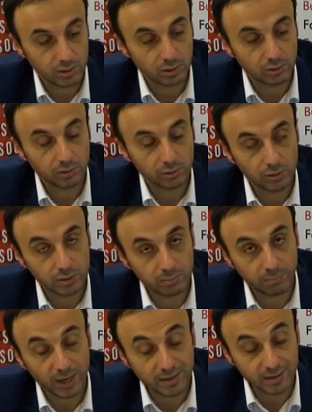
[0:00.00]
you could use the
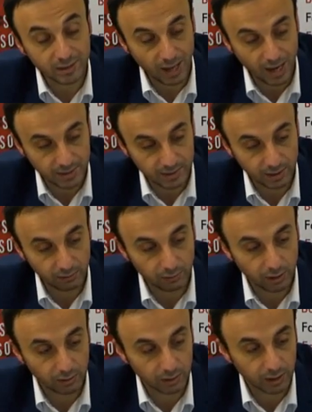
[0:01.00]
present tense if
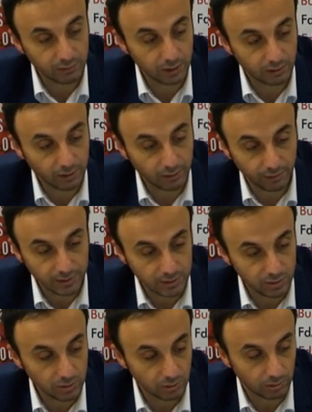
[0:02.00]
you are giving a reference
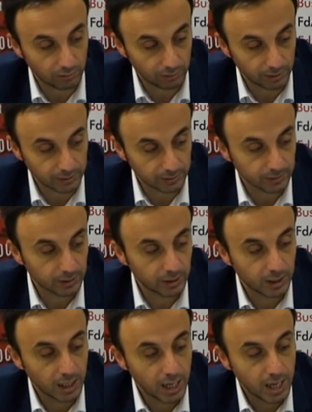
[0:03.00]
to your own
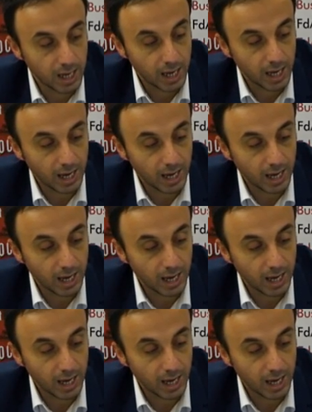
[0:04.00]
work.